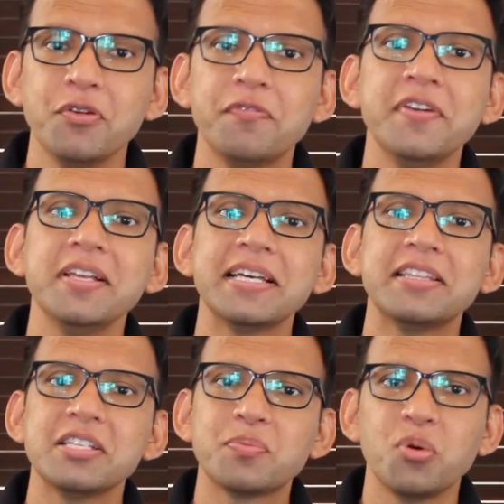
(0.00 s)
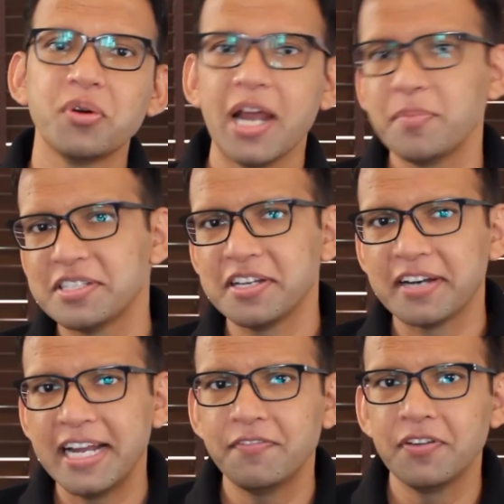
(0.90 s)
If you feel that this program
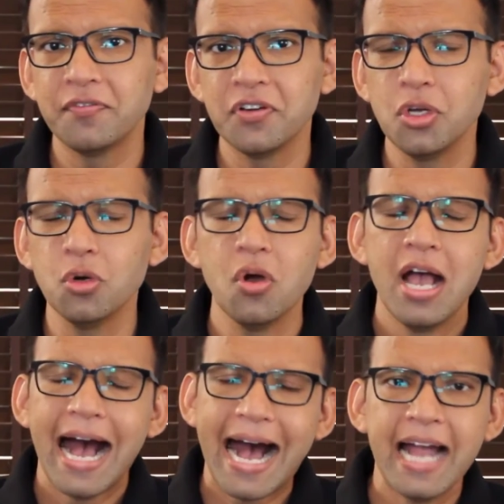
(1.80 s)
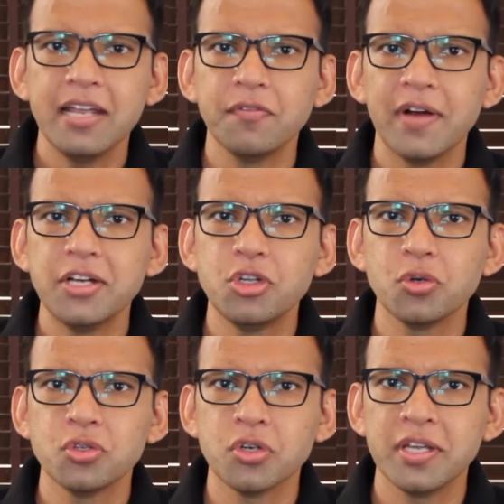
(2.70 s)
is the right fit for you, I invite you
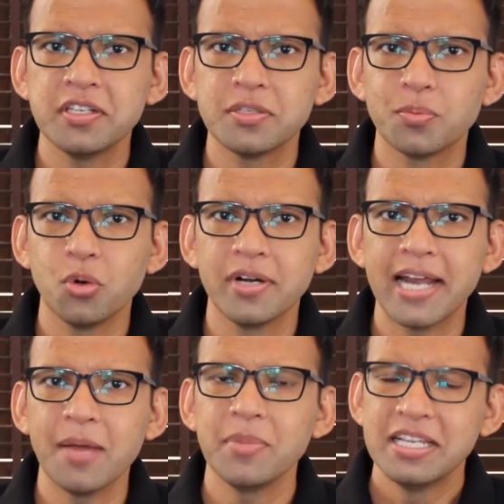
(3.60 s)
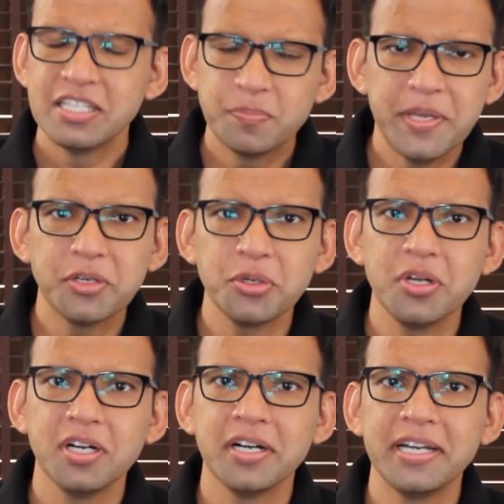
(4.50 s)
to join this program. Speak to
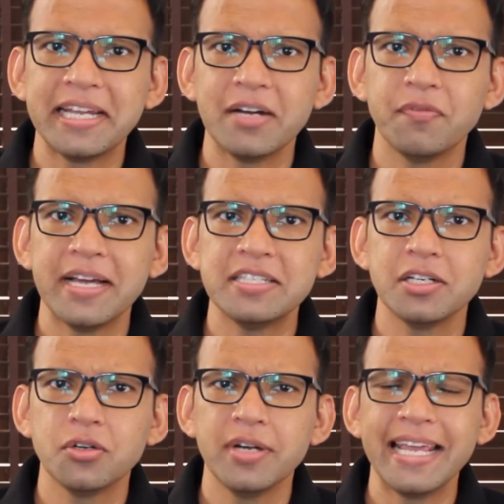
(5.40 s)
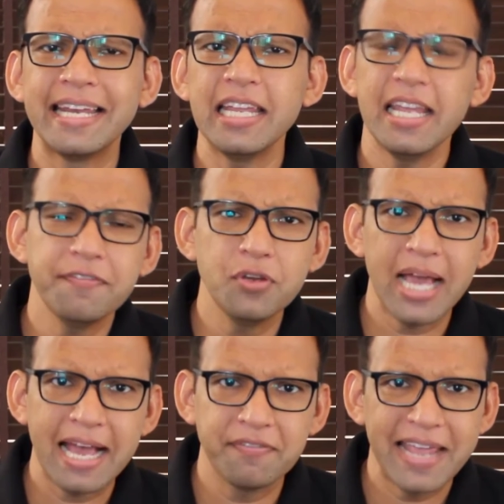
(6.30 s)
your learning advisor today, and if you
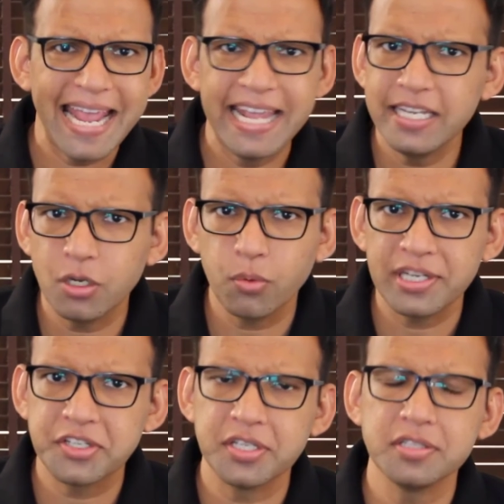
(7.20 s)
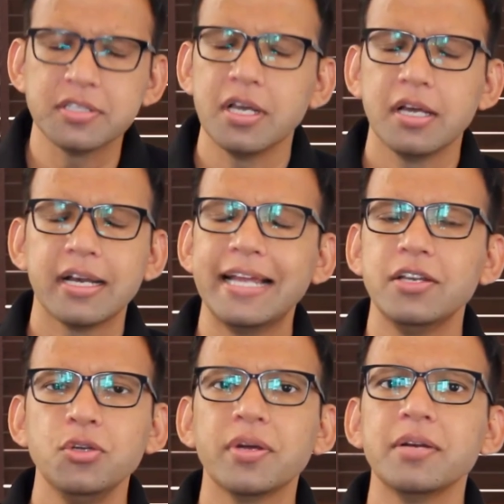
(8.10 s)
have any questions,
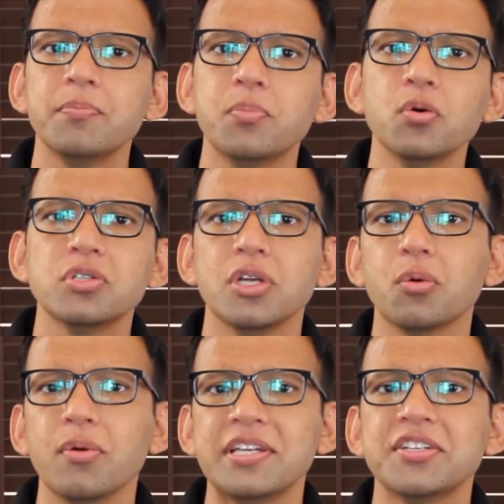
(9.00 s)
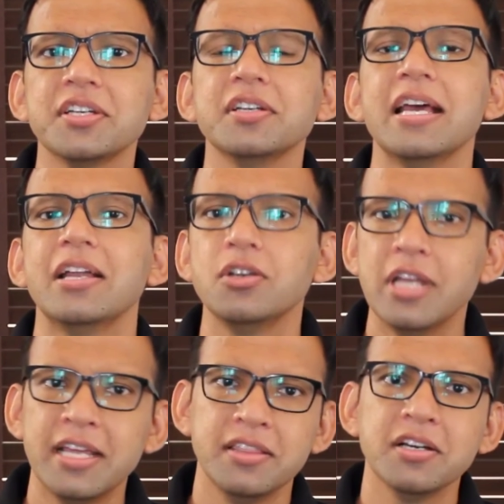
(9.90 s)
right, you can post your question
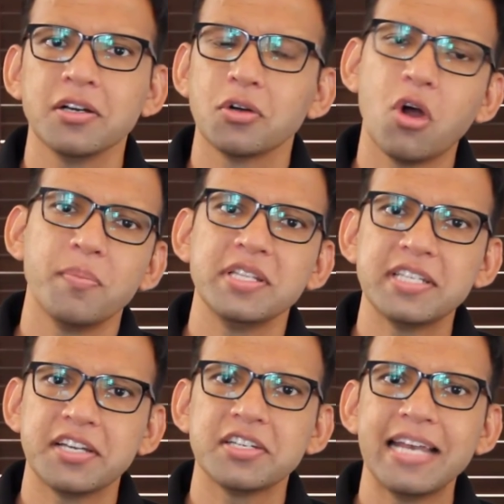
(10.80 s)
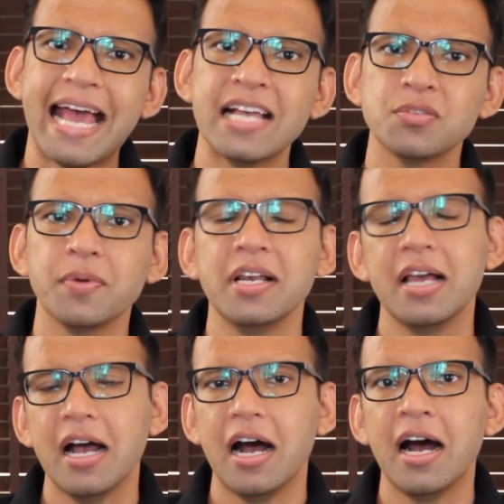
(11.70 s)
in the comment section as well.
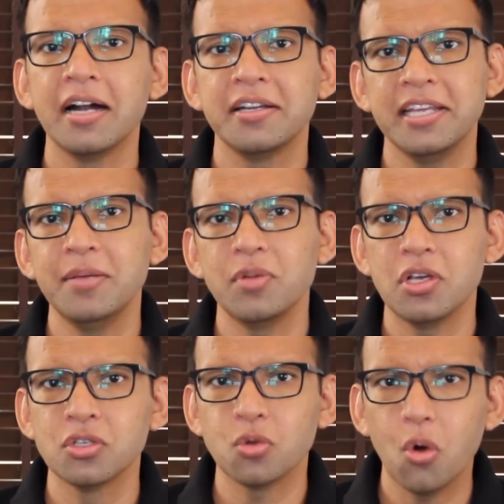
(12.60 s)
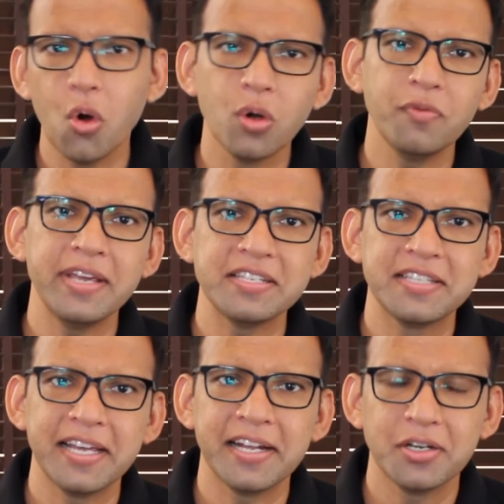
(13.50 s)
Our team is always
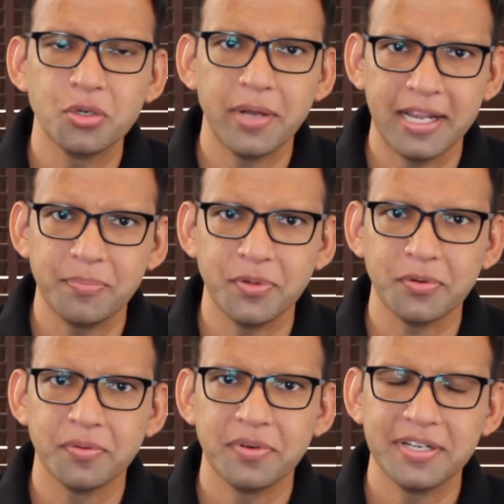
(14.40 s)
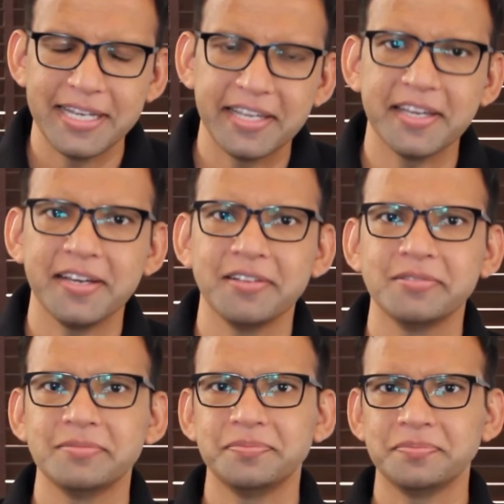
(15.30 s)
there to help you. Take care.